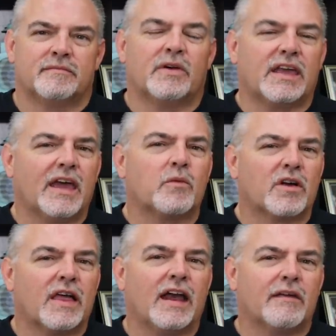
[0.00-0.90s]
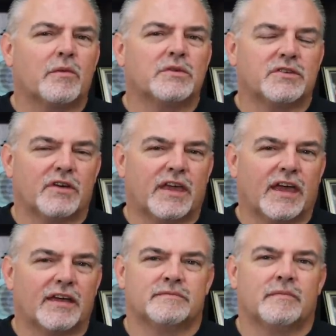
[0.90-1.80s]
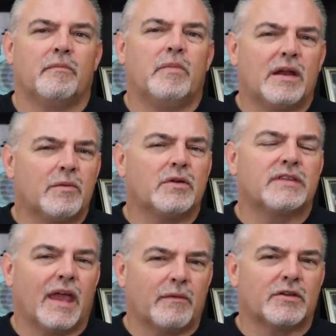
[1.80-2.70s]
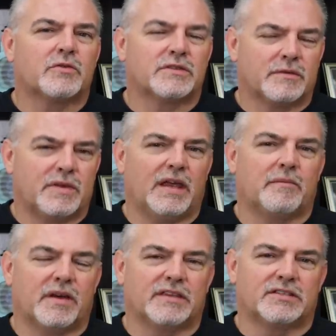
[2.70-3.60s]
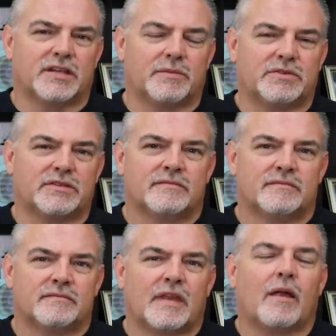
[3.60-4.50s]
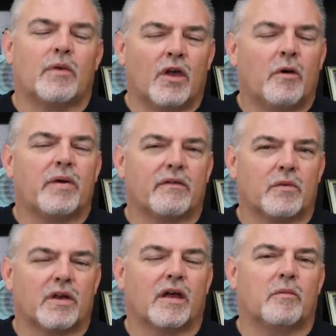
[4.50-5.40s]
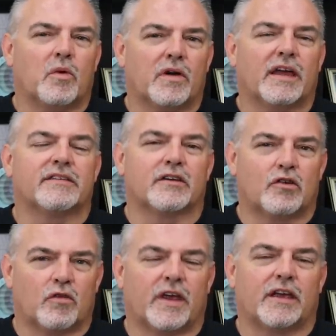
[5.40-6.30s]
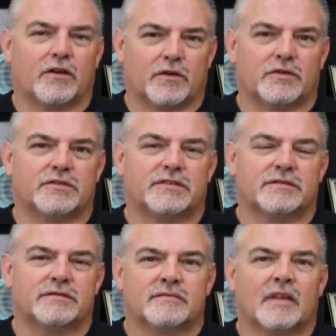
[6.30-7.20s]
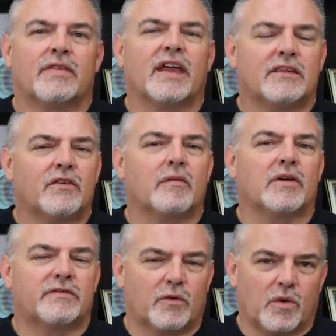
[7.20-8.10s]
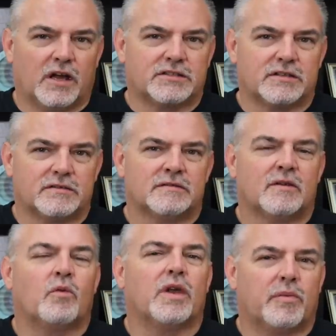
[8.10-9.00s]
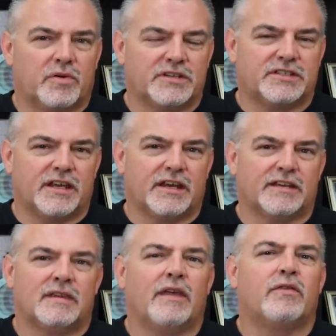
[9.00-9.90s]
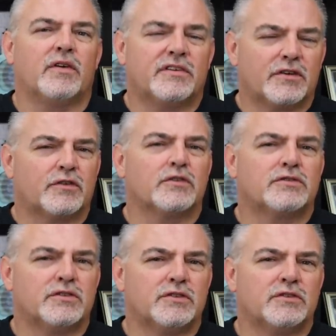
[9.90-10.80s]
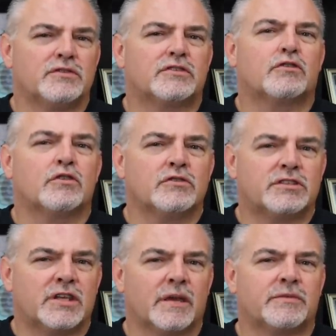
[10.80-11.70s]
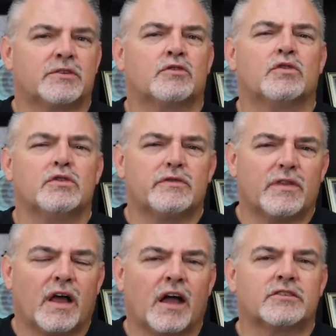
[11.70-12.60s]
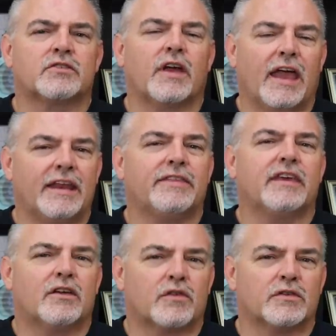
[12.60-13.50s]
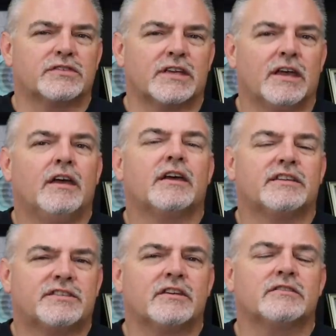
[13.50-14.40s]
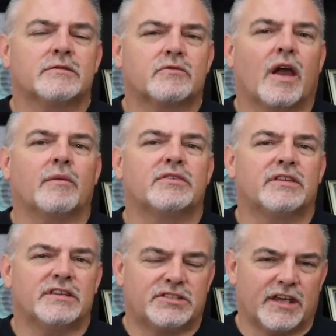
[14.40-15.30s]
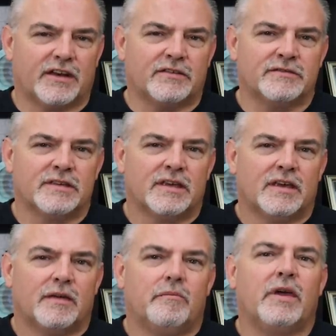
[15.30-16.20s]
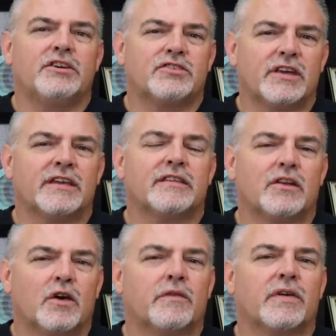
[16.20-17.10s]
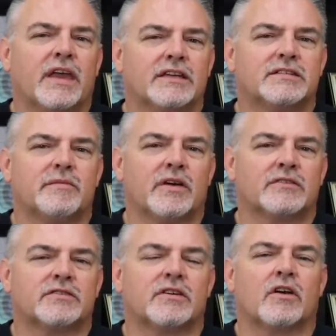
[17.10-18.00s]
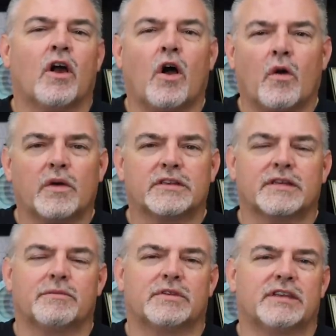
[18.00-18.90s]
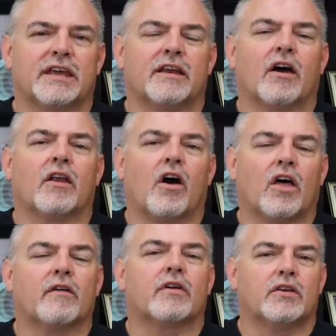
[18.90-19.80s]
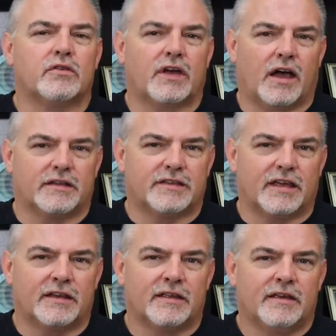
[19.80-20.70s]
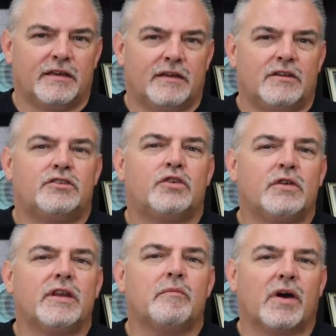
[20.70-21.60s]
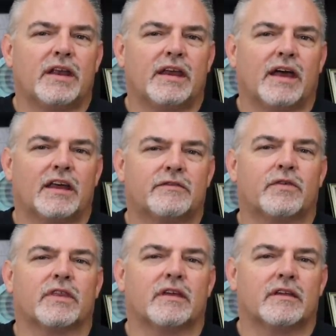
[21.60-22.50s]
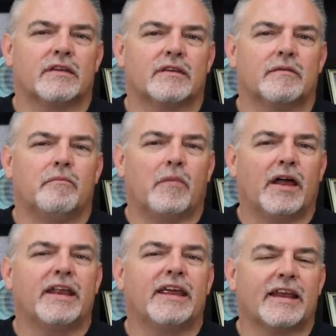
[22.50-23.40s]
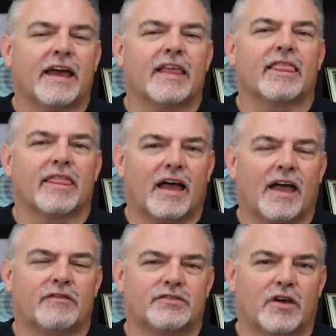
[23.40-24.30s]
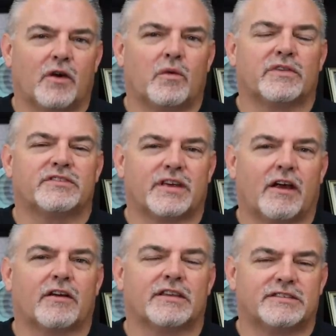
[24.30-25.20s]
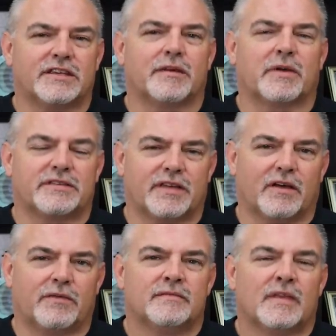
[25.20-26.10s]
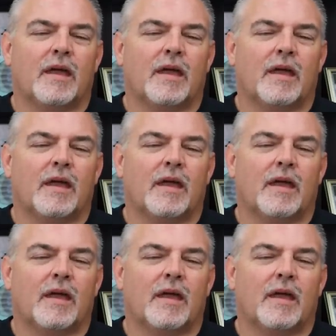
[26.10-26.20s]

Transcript: But again, we're glad everyone was okay. Minimal damage was obtained by the ships, and we hope everyone on board has a great cruise. Thanks very much for watching. We appreciate it. If you're into cruise news, cruise tips, cruise vlogs, or anything cruising, consider subscribing to the channel. Make sure you hit the notification bell so you're always up to date on all of our new content. Tune in Monday nights for the Monday Night Live show with Sharon at Sea and myself.